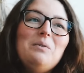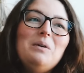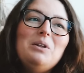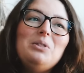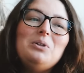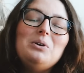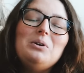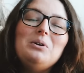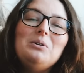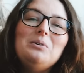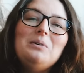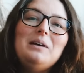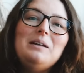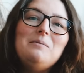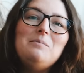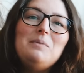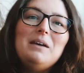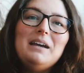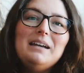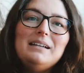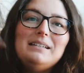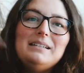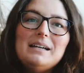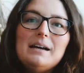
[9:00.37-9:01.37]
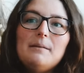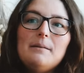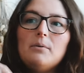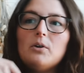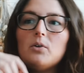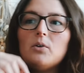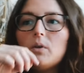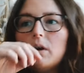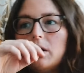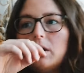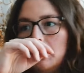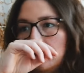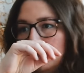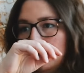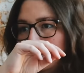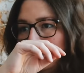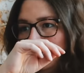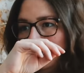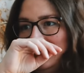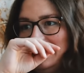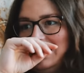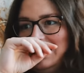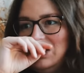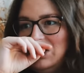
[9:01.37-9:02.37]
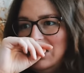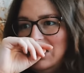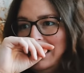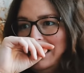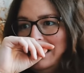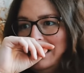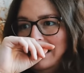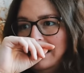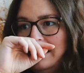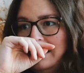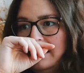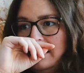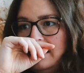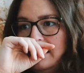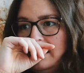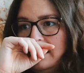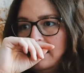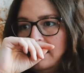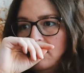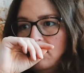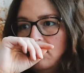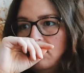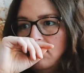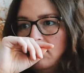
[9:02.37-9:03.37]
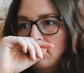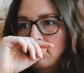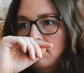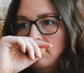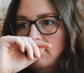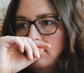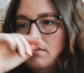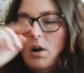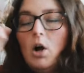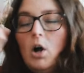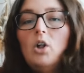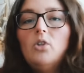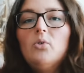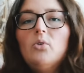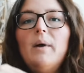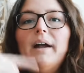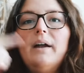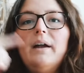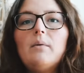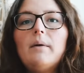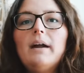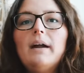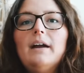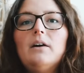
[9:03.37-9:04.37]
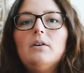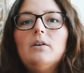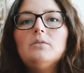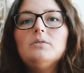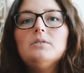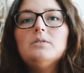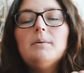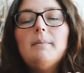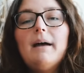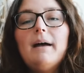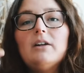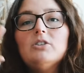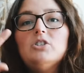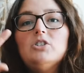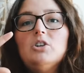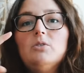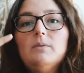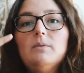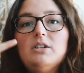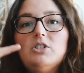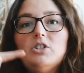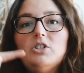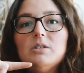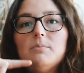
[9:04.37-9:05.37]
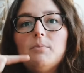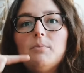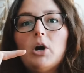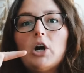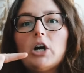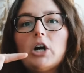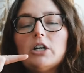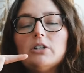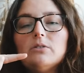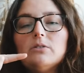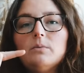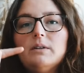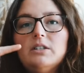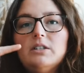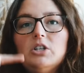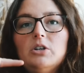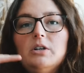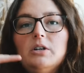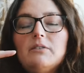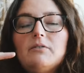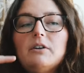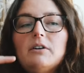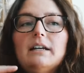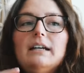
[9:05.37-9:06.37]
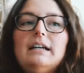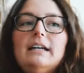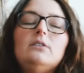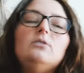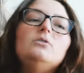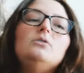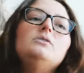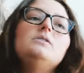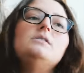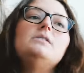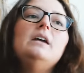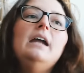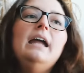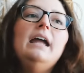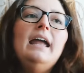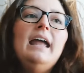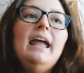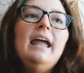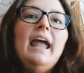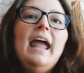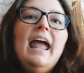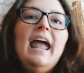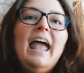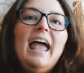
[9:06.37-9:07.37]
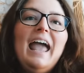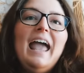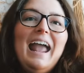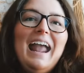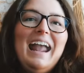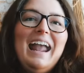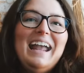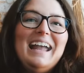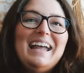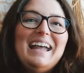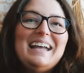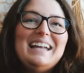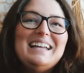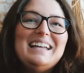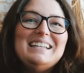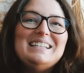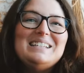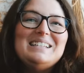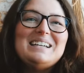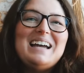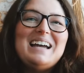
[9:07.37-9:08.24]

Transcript: went through and picked up a row of stitches all the way around about 2 inches apart with two different needles, and